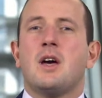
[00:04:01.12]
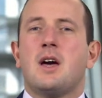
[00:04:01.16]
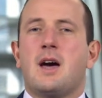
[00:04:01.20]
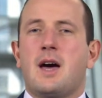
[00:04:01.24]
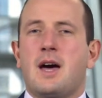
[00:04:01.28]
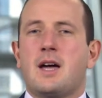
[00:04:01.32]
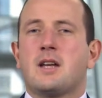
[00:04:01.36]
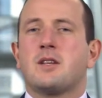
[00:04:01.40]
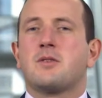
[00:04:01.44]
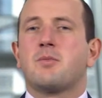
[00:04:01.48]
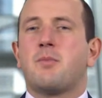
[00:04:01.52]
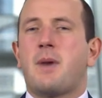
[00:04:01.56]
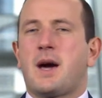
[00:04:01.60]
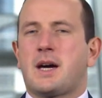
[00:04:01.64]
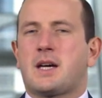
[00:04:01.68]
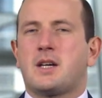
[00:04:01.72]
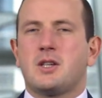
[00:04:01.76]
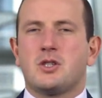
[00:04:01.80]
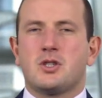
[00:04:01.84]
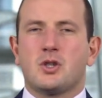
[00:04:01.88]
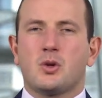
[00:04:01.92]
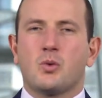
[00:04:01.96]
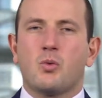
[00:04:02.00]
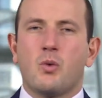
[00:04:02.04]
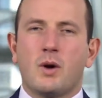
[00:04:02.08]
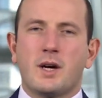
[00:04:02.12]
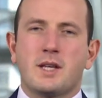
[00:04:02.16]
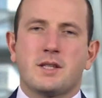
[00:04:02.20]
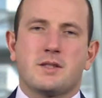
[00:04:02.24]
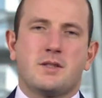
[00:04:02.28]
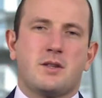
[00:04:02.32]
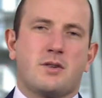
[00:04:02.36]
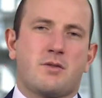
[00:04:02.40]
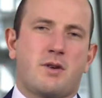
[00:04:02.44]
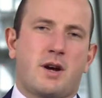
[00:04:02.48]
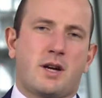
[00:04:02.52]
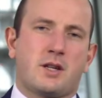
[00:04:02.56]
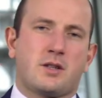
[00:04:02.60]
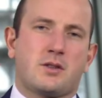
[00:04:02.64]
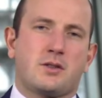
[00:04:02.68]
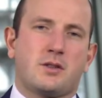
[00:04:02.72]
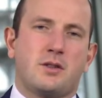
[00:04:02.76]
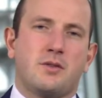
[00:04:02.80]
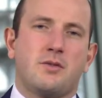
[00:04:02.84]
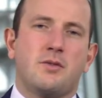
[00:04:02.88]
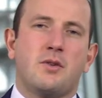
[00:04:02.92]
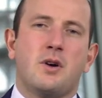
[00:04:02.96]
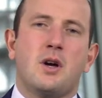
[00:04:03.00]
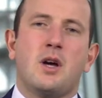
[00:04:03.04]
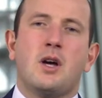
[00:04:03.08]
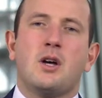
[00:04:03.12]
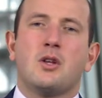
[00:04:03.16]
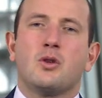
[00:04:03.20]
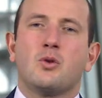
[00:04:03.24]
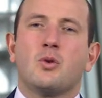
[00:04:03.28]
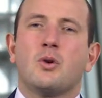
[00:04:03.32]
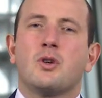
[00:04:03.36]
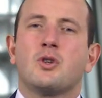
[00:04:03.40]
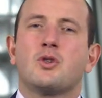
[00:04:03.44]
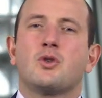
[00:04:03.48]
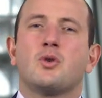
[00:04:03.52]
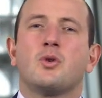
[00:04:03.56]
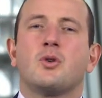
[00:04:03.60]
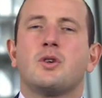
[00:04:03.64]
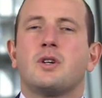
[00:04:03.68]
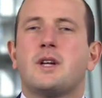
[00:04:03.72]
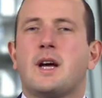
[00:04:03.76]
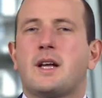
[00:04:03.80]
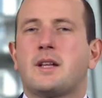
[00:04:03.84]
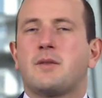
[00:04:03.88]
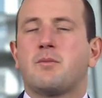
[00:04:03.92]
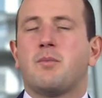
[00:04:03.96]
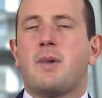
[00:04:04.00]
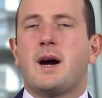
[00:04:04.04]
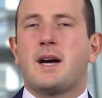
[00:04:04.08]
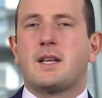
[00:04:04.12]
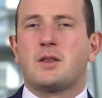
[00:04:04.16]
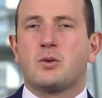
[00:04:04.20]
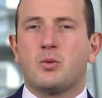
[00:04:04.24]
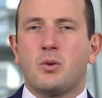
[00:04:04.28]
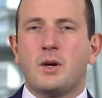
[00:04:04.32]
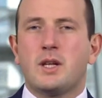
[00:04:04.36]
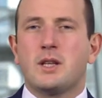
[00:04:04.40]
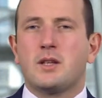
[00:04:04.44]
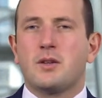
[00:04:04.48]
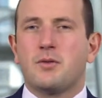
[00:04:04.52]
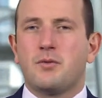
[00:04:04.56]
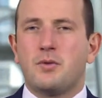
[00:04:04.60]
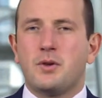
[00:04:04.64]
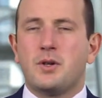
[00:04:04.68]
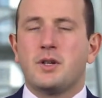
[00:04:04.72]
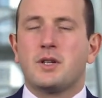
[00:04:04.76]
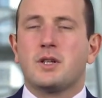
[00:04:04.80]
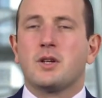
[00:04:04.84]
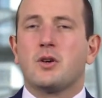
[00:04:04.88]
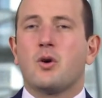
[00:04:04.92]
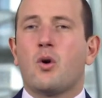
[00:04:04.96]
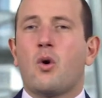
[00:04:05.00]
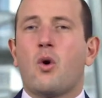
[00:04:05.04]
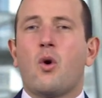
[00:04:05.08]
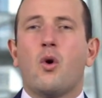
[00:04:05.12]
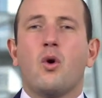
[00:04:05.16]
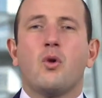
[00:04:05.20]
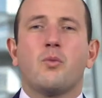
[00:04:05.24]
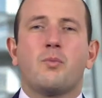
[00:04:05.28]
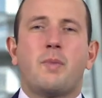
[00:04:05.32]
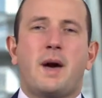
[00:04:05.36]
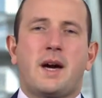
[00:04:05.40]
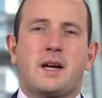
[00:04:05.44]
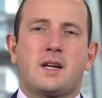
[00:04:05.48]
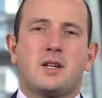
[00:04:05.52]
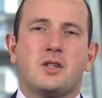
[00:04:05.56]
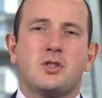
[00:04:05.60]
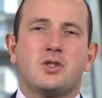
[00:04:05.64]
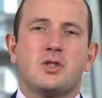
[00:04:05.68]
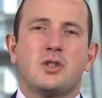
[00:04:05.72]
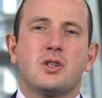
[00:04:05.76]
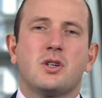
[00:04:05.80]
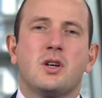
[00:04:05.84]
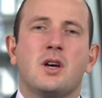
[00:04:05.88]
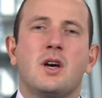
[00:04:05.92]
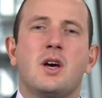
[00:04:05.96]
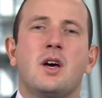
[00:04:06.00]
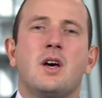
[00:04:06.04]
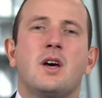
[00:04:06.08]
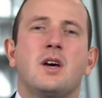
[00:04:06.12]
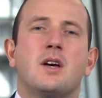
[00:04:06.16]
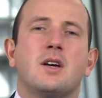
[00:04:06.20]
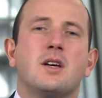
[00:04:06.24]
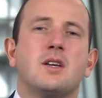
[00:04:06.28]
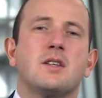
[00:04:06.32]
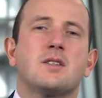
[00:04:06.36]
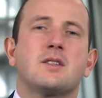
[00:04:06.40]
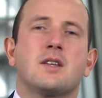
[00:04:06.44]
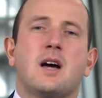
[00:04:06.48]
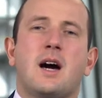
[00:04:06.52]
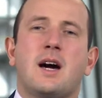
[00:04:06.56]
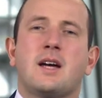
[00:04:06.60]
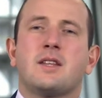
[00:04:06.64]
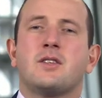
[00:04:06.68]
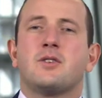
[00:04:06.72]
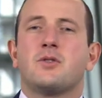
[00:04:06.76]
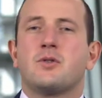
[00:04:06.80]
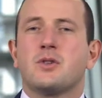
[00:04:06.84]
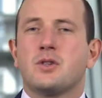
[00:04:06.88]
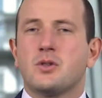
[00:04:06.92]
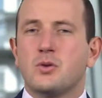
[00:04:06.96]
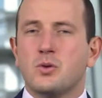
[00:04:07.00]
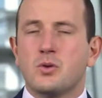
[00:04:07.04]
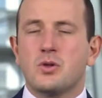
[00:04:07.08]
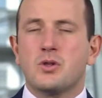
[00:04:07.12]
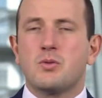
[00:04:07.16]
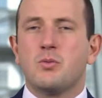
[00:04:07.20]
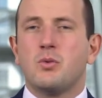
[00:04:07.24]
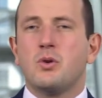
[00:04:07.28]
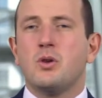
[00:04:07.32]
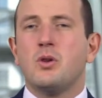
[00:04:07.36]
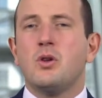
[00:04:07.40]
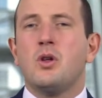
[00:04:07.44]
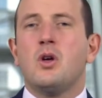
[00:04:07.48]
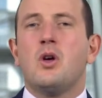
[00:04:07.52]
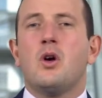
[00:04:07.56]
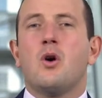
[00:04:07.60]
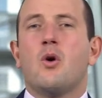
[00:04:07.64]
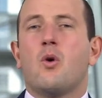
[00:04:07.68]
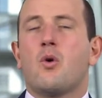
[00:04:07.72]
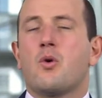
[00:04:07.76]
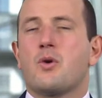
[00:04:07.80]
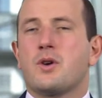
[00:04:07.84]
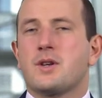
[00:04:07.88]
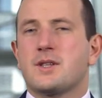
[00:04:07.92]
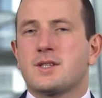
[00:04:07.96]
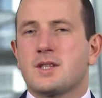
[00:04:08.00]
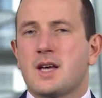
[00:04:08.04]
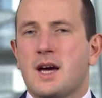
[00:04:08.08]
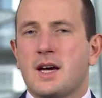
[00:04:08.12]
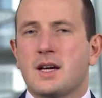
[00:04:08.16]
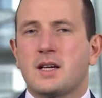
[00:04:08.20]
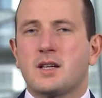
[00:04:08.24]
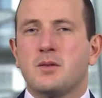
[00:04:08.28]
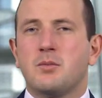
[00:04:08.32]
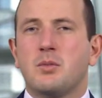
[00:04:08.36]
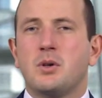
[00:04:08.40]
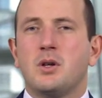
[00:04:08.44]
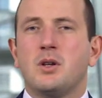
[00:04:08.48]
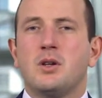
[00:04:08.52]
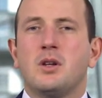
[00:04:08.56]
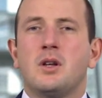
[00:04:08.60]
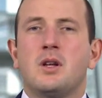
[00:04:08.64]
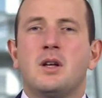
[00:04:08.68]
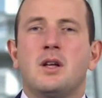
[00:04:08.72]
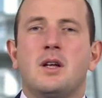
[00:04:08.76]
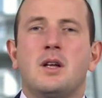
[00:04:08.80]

and Packaging Waste Directive to ensure that by 2030 all packaging is either reusable or recyclable